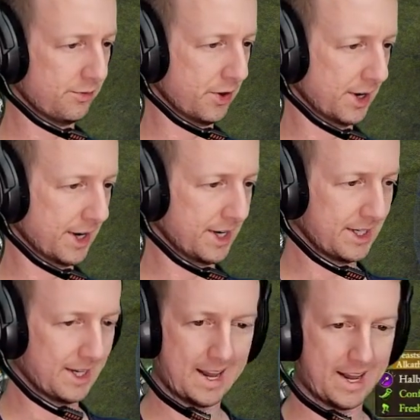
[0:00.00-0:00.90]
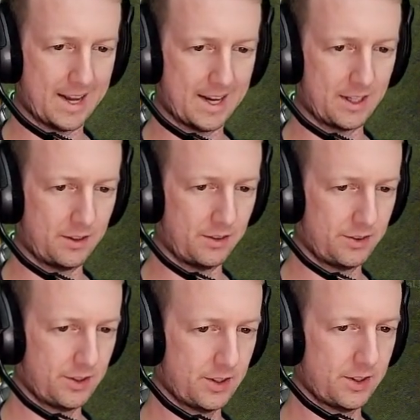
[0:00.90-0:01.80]
of the Lady
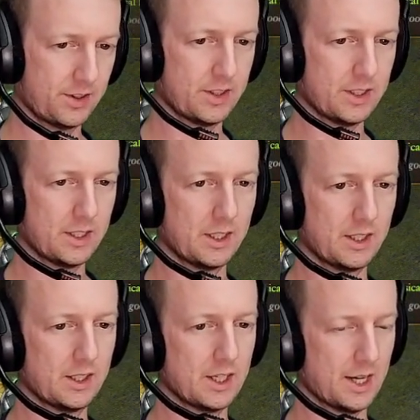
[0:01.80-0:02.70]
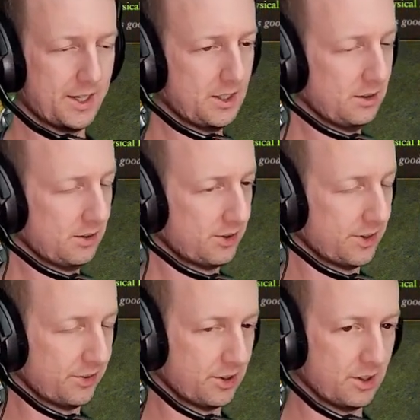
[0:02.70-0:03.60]
and the Guardian, so
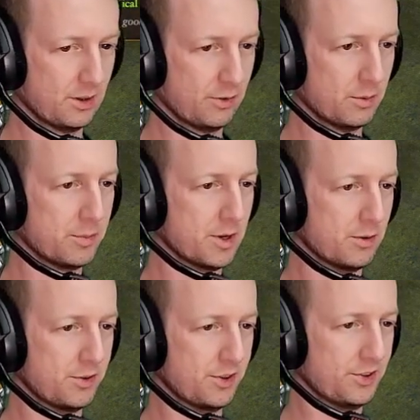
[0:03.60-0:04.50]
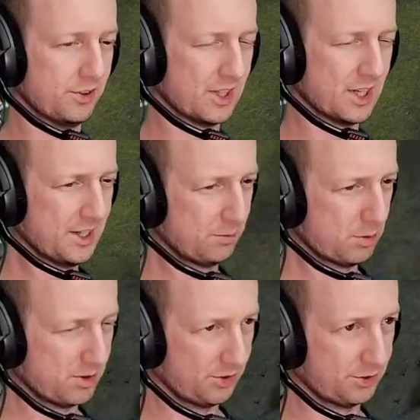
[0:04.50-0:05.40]
that's going to give them a bit of resistance. Guardian
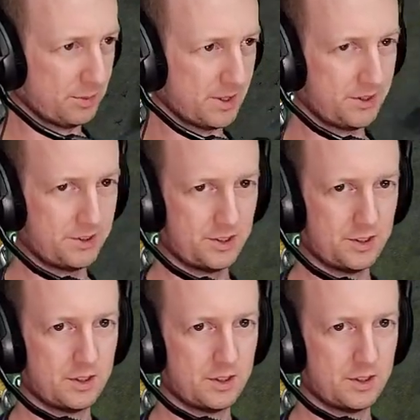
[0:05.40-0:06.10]
probably not so much.